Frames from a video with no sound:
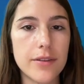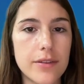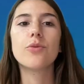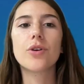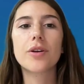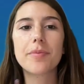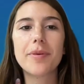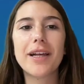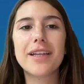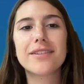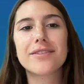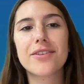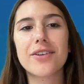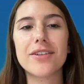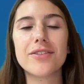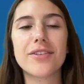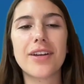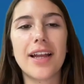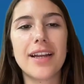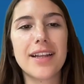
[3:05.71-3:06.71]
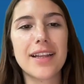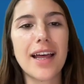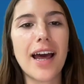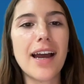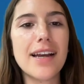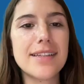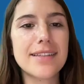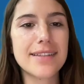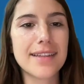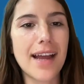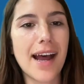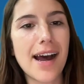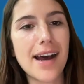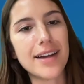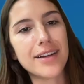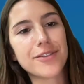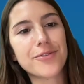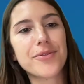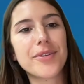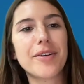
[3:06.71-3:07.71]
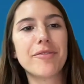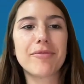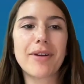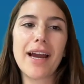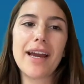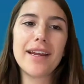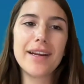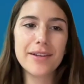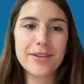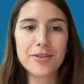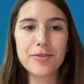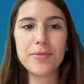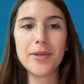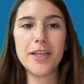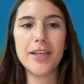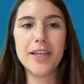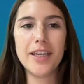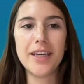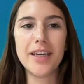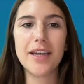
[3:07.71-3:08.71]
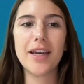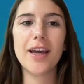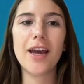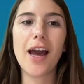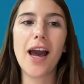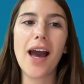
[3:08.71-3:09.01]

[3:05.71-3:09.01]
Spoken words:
WorkPilot is going to analyze that and rewrite it to be